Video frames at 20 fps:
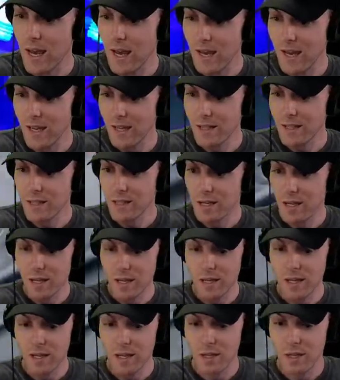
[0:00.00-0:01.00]
and
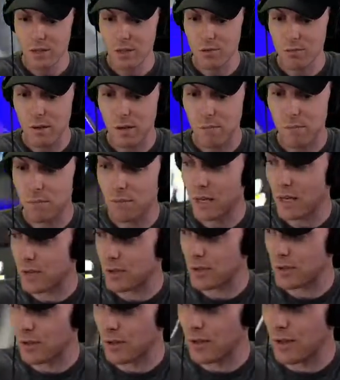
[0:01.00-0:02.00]
into my
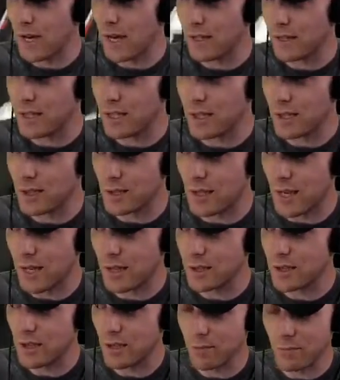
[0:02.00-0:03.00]
mixer at the
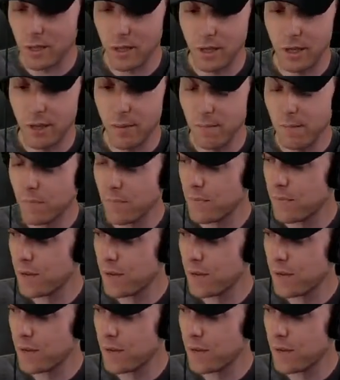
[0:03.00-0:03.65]
exact same time.